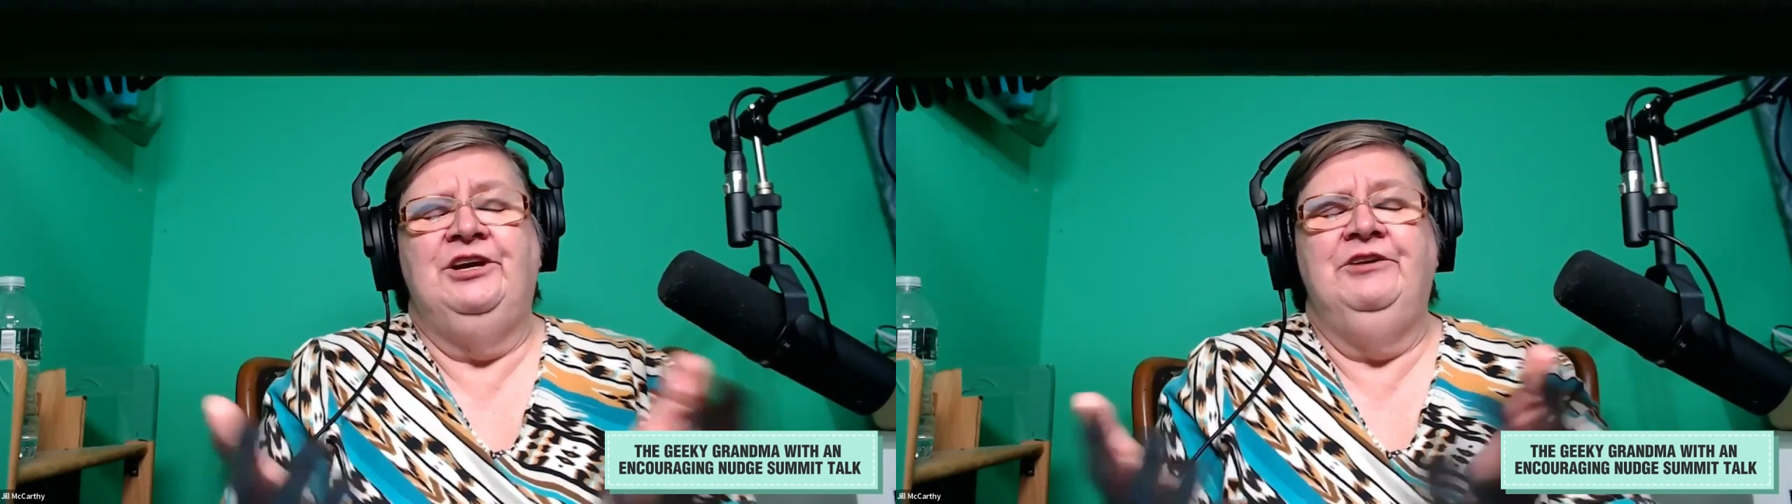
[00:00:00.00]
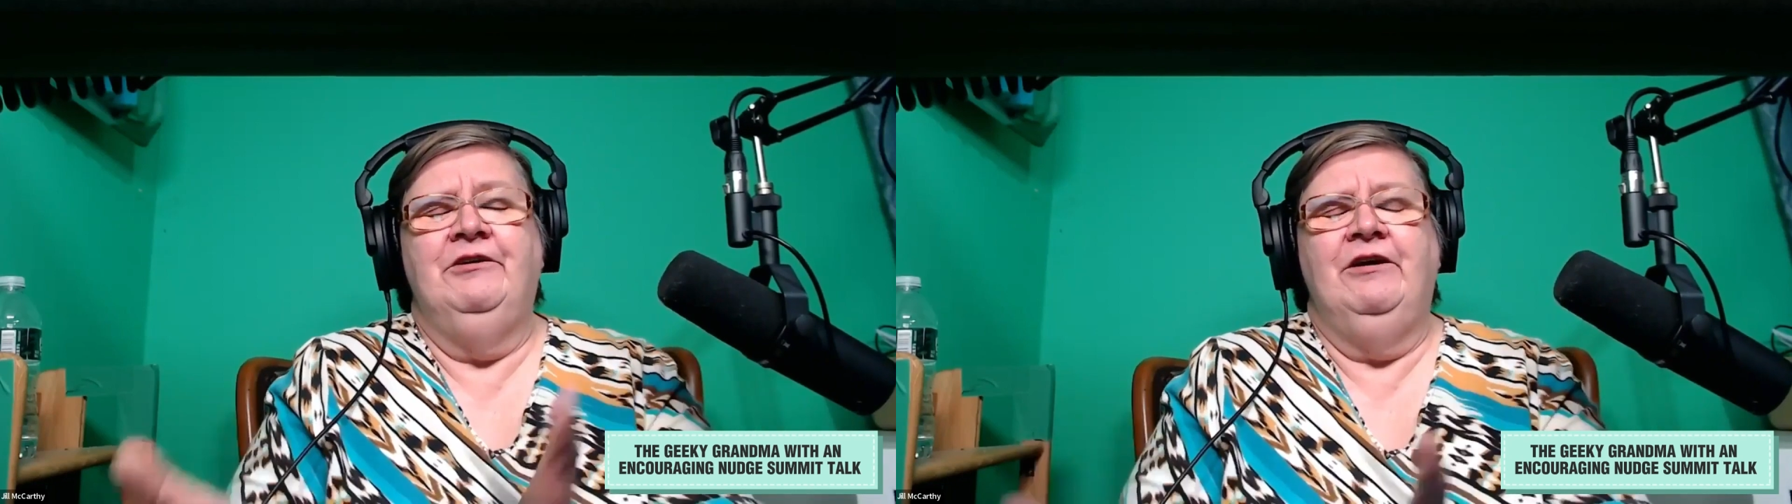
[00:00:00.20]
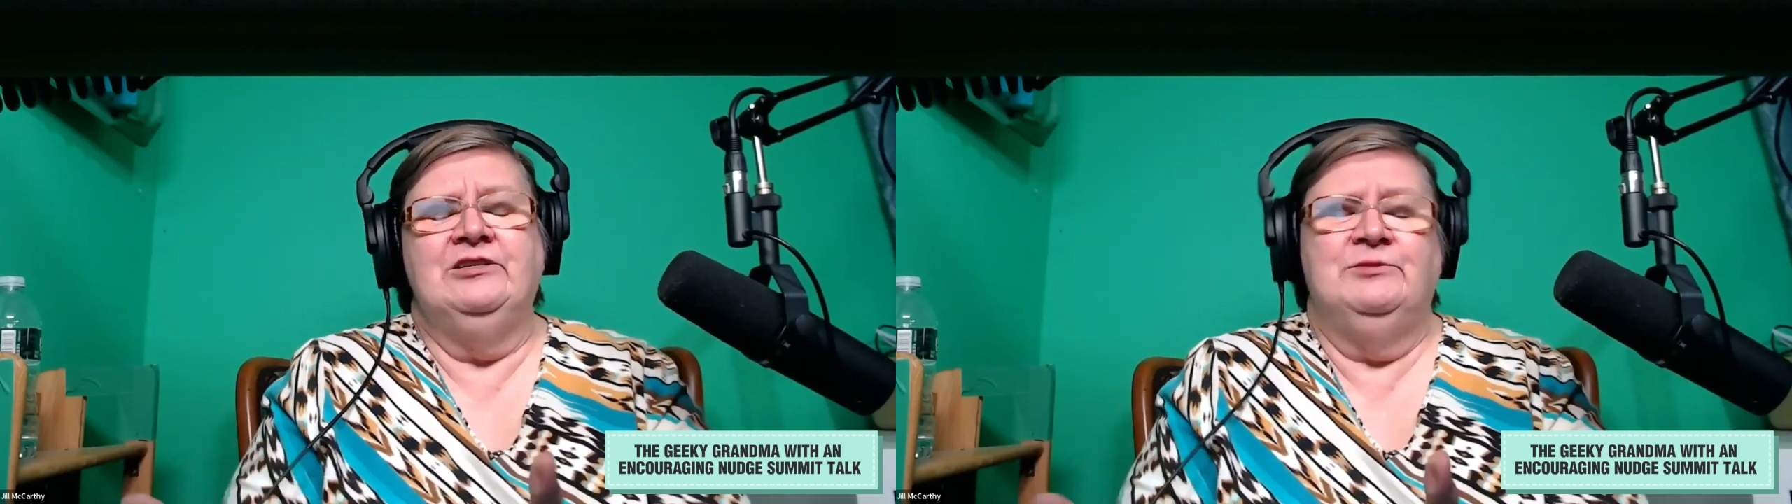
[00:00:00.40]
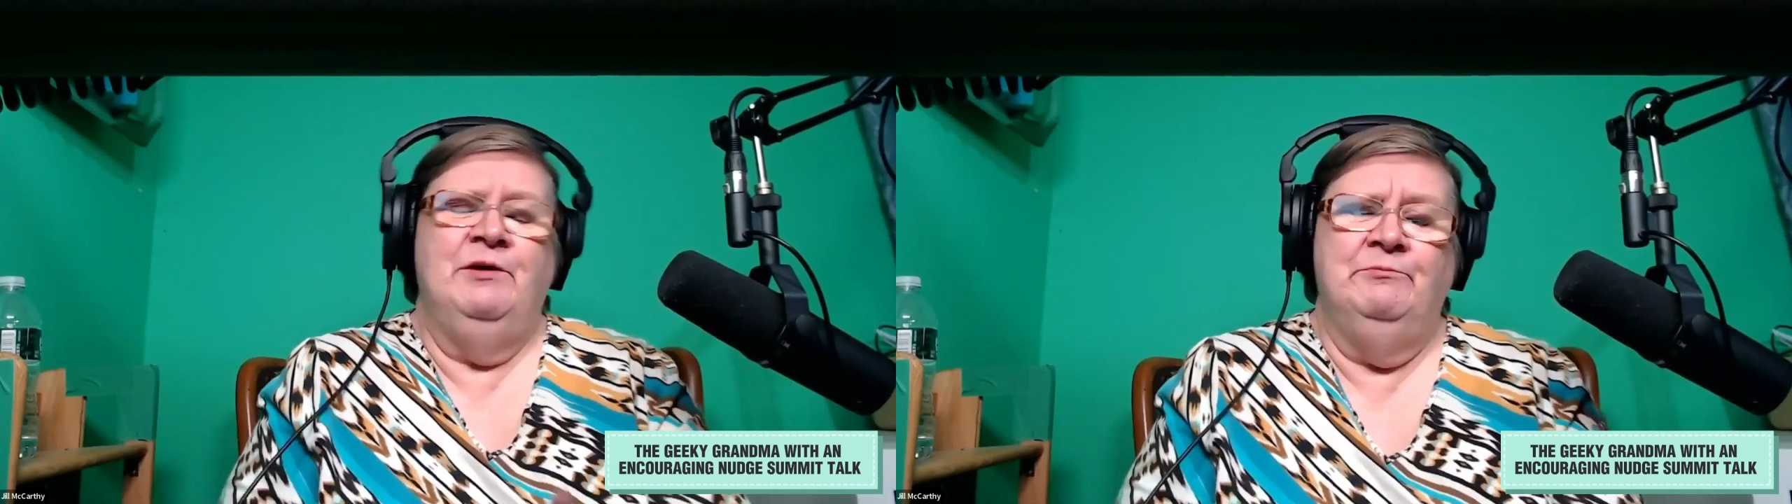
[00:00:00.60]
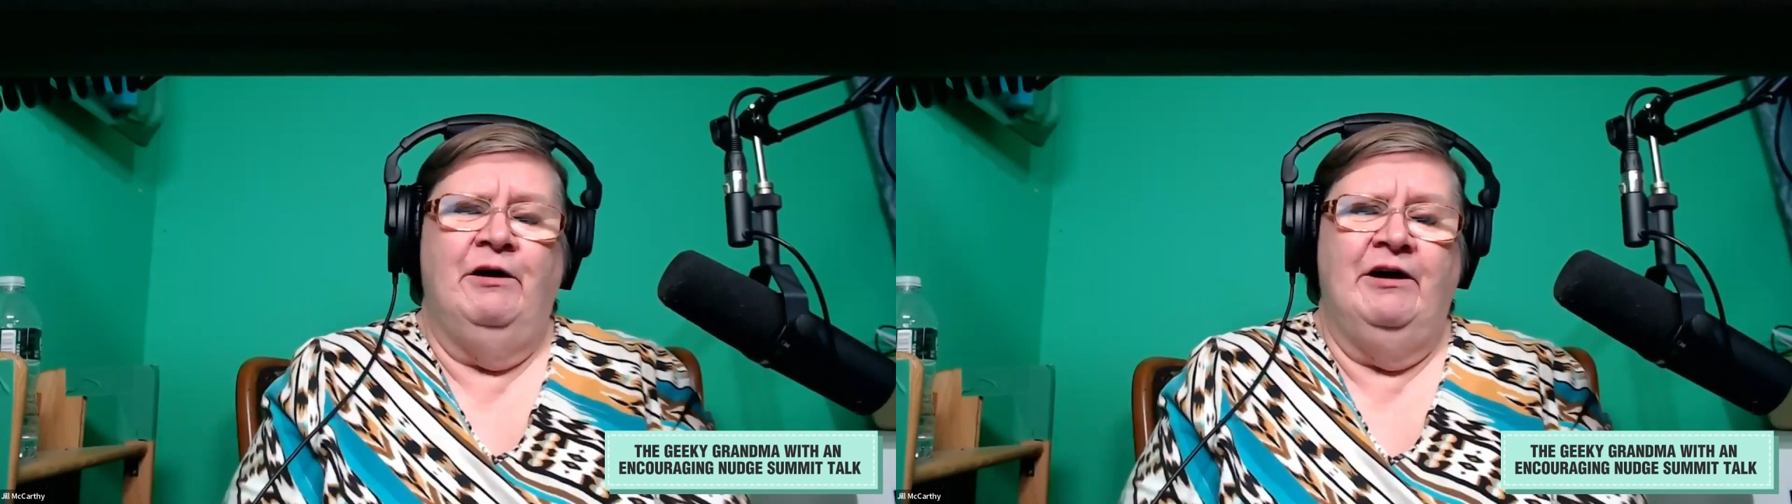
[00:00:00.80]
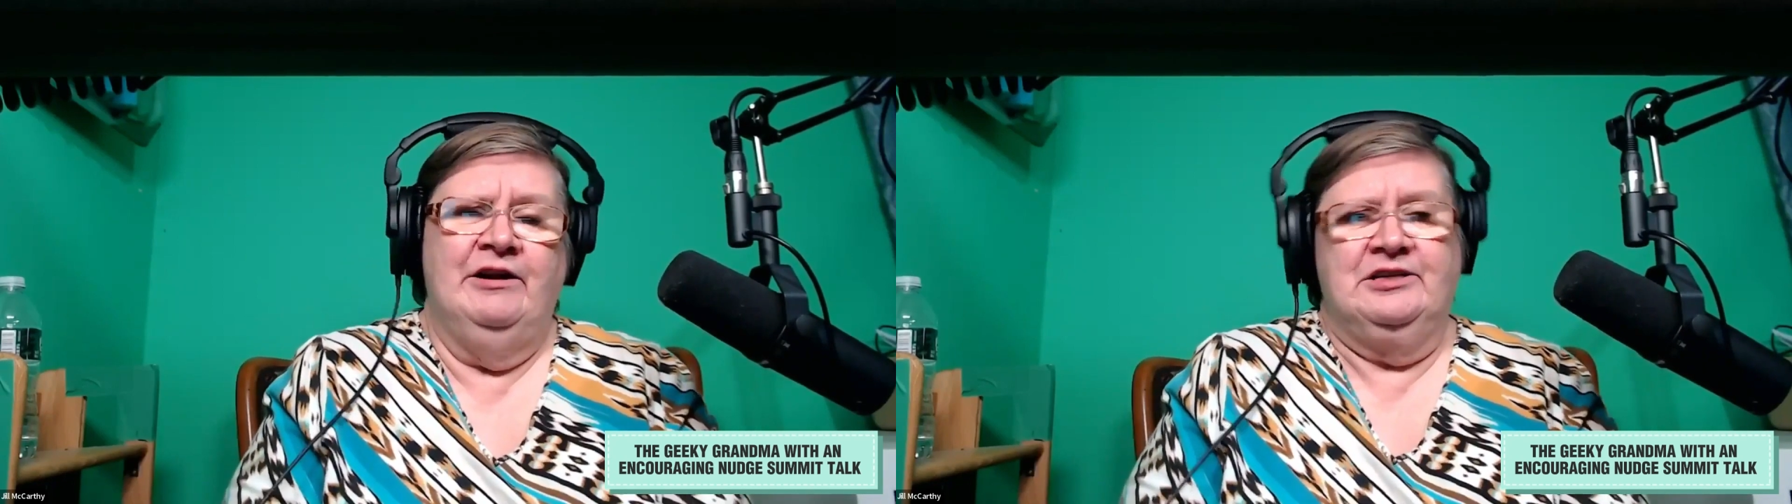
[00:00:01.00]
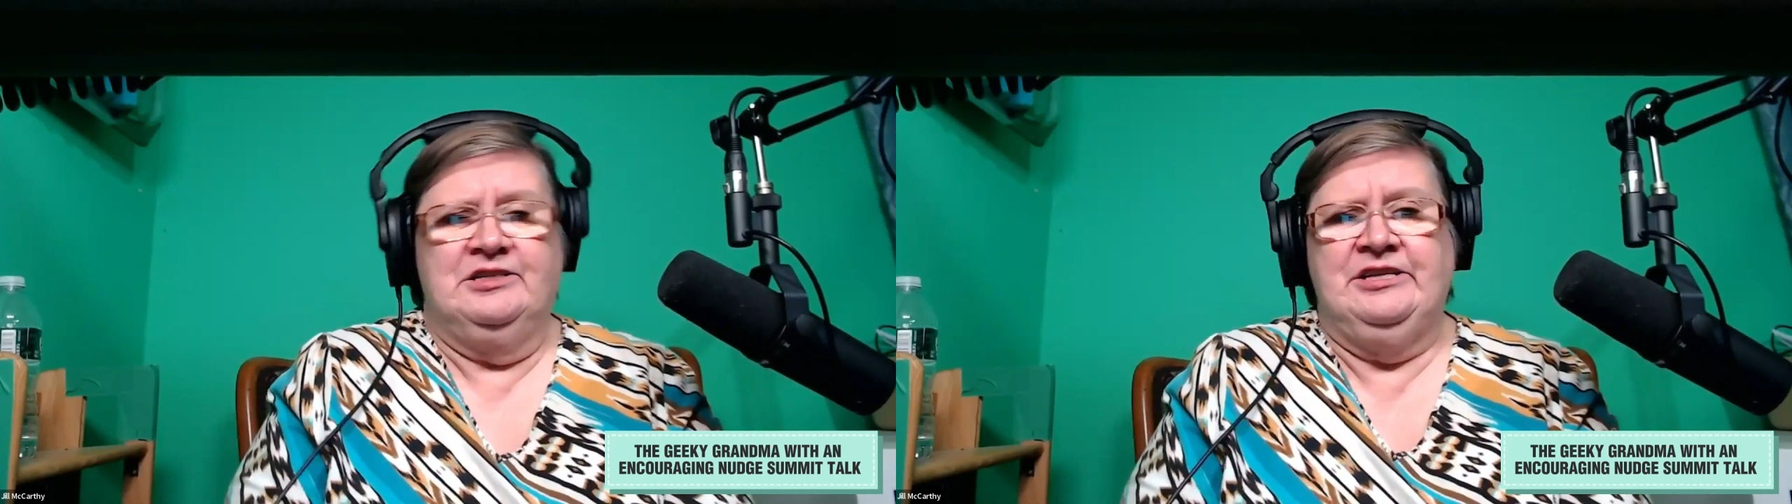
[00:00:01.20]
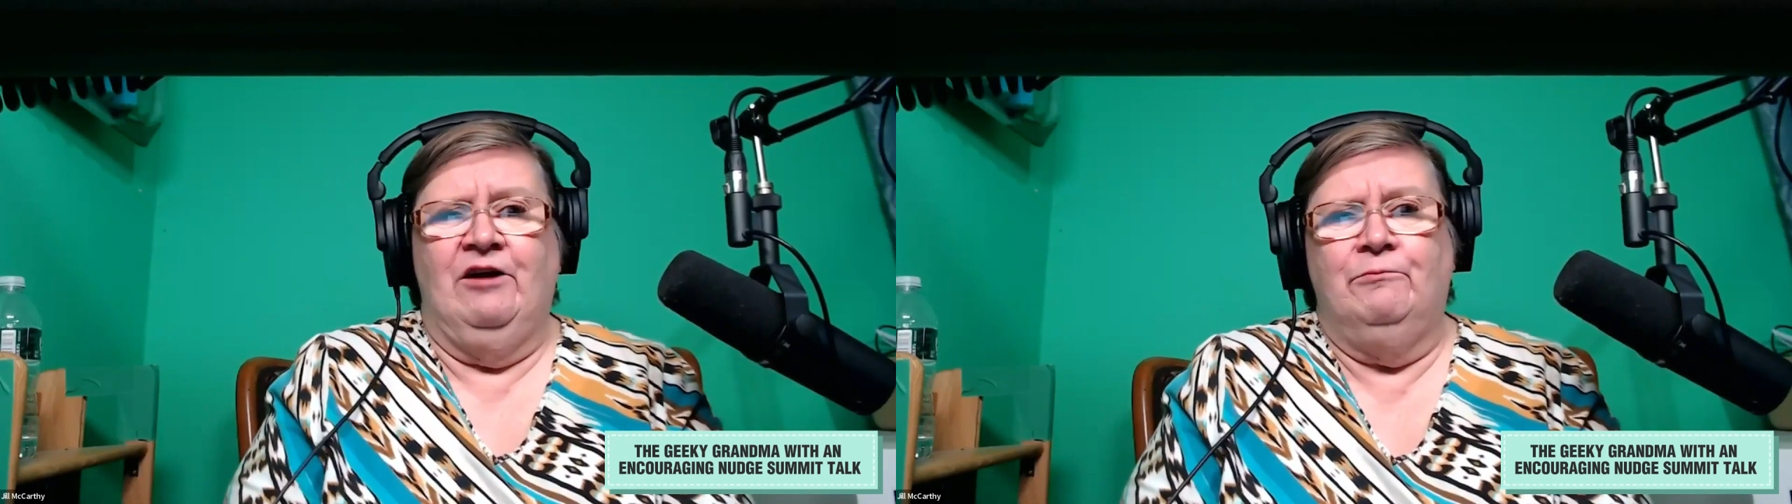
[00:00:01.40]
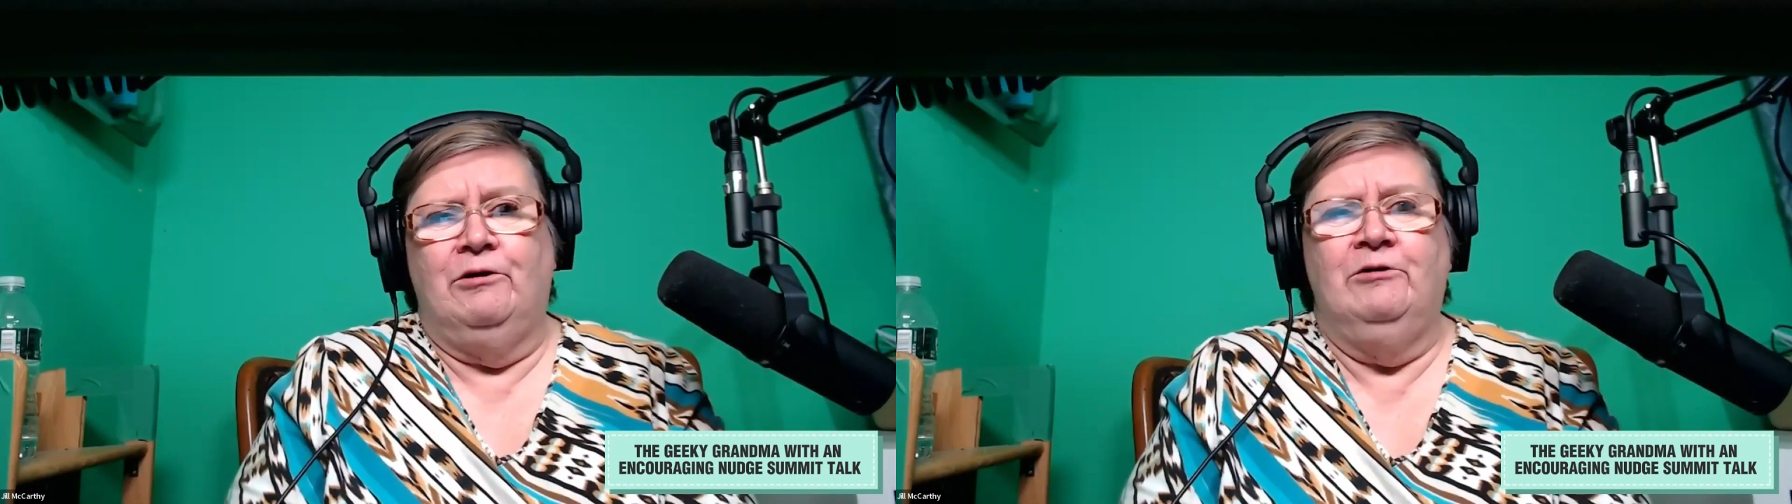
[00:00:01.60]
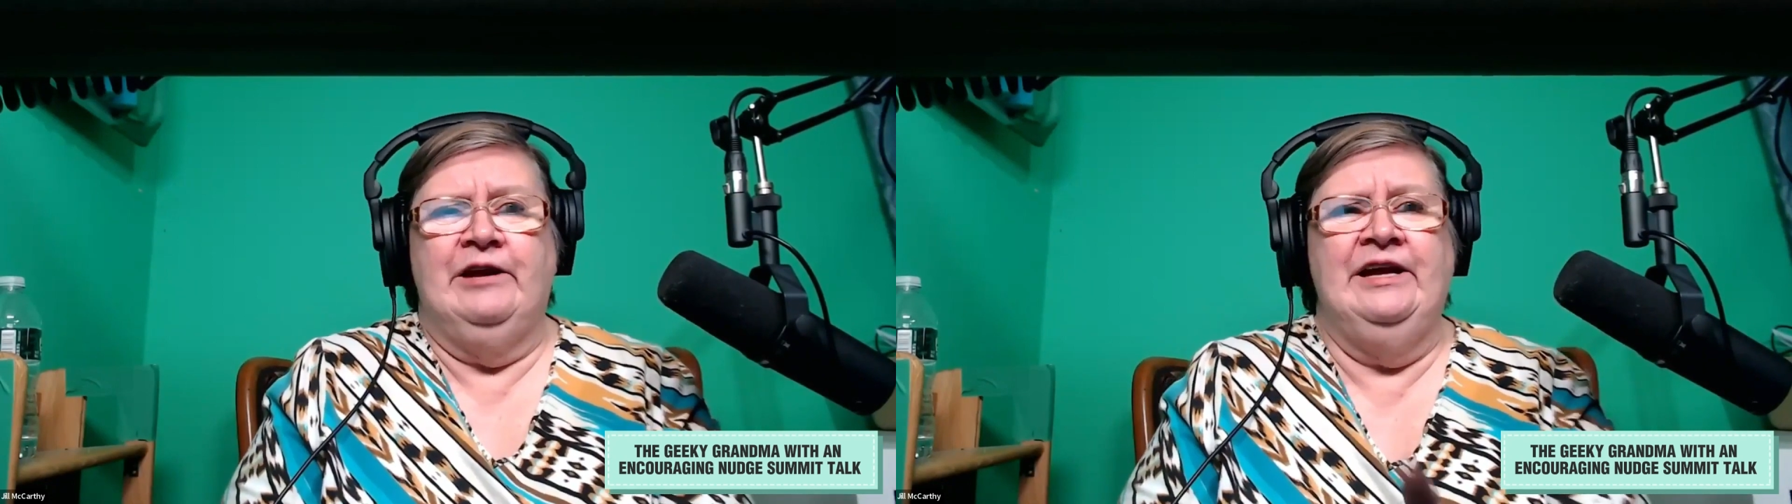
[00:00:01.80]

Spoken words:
and her husband bought a sailboat,